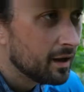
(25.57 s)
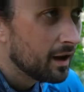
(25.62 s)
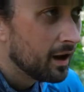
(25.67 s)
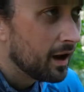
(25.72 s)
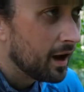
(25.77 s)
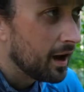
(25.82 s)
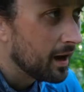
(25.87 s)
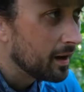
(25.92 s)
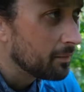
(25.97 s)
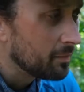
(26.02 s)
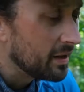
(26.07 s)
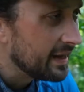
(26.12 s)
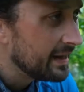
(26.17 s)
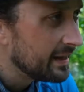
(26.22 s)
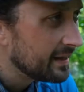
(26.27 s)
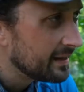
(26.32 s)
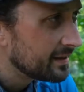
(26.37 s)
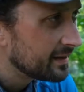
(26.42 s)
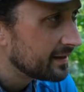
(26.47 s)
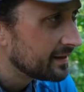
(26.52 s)
Kind
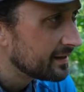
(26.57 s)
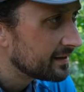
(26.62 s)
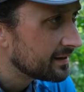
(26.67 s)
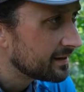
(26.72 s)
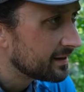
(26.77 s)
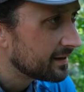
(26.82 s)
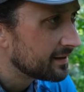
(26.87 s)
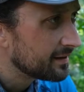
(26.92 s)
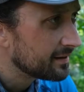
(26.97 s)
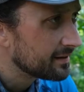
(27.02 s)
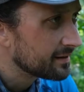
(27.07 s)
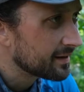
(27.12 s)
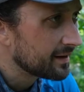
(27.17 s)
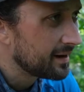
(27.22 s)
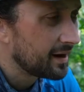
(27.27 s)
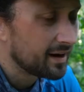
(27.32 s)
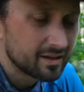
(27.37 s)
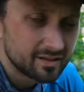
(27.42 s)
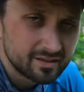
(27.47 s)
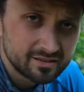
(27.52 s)

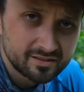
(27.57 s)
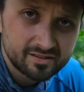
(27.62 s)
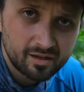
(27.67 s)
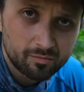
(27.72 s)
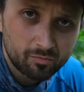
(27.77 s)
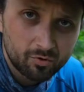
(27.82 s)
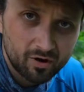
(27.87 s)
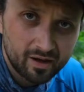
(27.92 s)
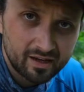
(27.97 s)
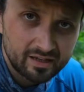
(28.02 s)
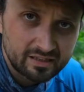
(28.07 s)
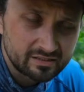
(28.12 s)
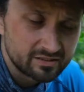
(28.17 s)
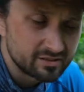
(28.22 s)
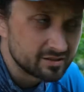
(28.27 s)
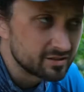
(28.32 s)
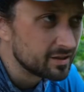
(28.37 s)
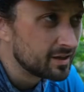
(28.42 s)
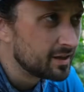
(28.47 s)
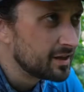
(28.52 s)
of to
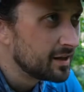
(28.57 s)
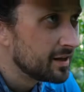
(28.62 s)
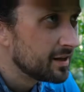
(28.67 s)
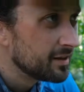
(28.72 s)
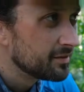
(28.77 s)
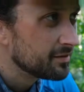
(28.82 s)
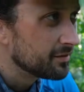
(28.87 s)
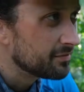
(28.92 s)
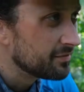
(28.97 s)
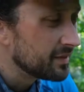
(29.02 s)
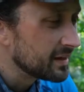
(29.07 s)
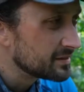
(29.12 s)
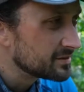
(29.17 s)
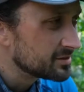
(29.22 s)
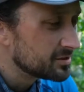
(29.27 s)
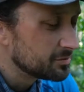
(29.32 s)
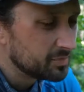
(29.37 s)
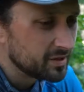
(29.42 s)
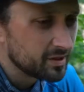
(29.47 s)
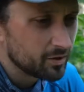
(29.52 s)
summarize the things to
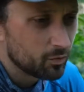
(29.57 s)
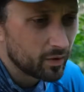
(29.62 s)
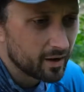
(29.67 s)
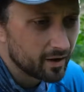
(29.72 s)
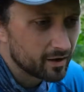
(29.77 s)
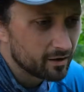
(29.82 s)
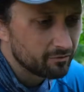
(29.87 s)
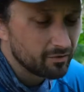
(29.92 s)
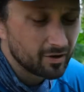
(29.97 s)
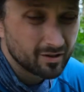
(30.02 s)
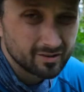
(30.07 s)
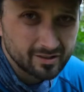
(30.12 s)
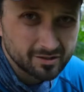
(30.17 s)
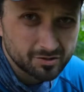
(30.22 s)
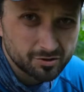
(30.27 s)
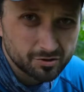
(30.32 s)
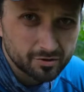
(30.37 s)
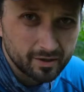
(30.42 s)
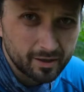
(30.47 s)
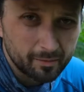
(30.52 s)
be aware of on this
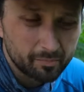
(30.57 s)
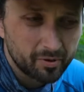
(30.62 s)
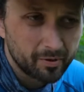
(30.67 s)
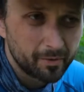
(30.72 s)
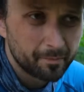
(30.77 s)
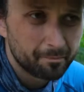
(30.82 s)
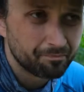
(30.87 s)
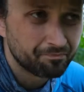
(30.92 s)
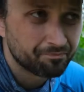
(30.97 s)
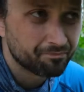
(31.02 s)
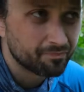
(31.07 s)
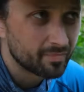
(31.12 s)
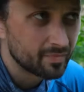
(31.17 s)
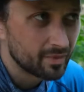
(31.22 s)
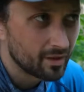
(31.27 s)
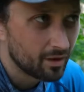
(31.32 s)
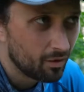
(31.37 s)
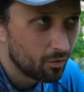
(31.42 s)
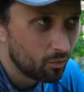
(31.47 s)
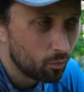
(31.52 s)
trip.
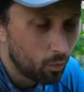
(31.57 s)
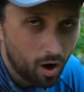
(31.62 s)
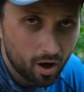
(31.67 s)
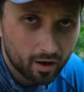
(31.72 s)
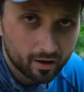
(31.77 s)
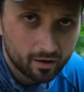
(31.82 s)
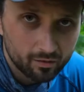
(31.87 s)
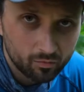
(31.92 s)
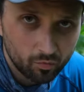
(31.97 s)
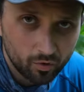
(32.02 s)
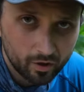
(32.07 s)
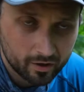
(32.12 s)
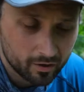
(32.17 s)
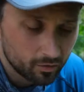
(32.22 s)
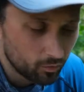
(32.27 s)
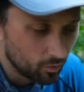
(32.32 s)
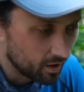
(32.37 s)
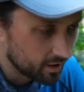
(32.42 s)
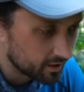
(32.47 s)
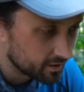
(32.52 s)
Water, water,
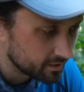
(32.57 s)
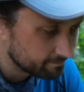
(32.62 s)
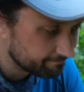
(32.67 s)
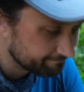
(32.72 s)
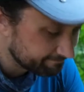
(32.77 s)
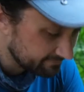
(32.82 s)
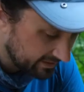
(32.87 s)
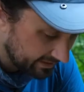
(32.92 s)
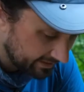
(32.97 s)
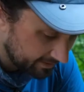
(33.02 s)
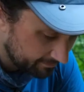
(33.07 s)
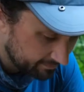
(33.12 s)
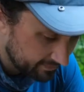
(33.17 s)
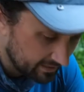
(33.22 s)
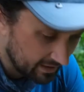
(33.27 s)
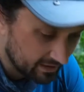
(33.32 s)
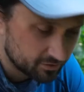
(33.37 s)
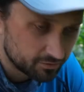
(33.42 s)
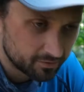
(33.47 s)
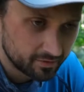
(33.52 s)
water. Okay,
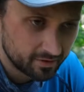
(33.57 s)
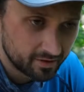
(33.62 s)
that's really